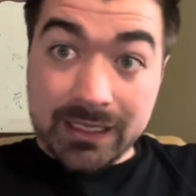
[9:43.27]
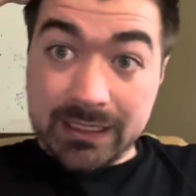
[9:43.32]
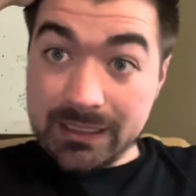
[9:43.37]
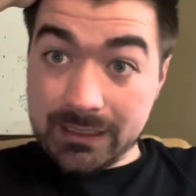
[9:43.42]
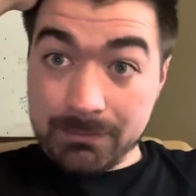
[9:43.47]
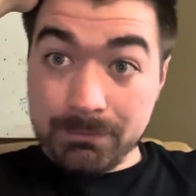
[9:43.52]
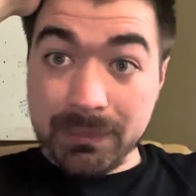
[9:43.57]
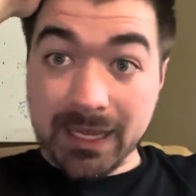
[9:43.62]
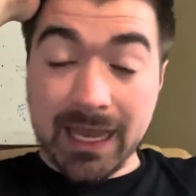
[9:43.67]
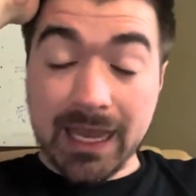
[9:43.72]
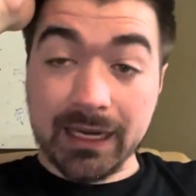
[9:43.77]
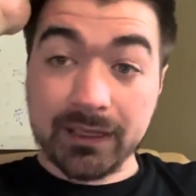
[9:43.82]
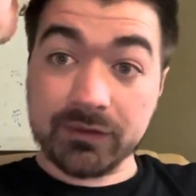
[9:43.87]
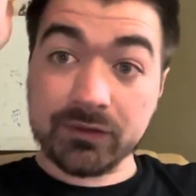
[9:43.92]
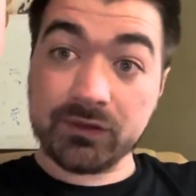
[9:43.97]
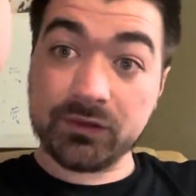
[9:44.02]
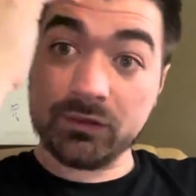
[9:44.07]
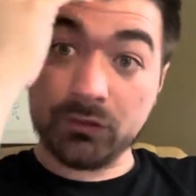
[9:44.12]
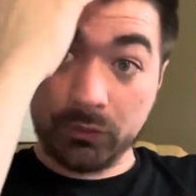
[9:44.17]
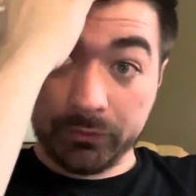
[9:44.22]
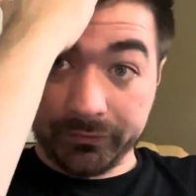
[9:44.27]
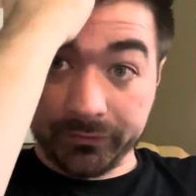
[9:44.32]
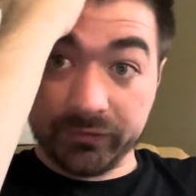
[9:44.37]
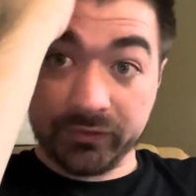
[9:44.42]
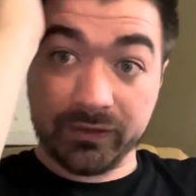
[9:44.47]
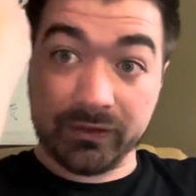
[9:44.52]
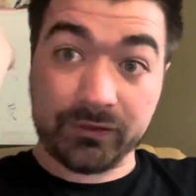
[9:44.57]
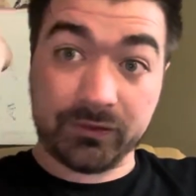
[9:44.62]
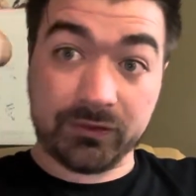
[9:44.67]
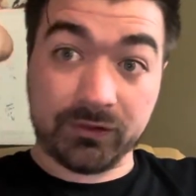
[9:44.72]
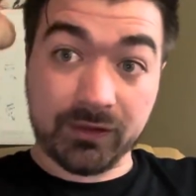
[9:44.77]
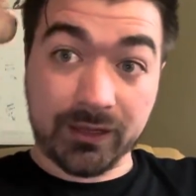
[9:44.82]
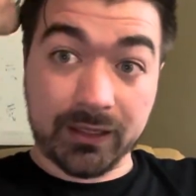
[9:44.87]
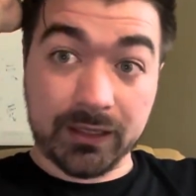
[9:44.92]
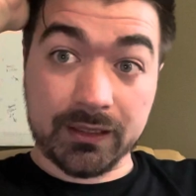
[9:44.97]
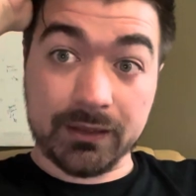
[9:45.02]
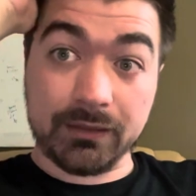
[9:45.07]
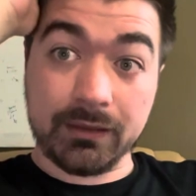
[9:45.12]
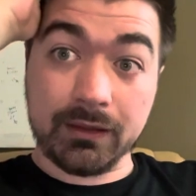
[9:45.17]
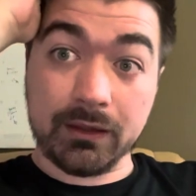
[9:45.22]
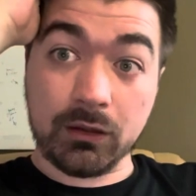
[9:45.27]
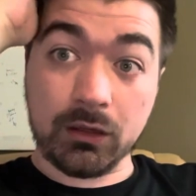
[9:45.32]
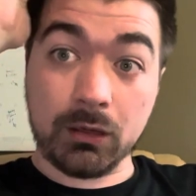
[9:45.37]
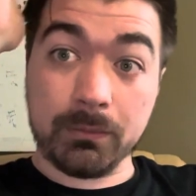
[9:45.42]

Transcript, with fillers: impacts narcissists and their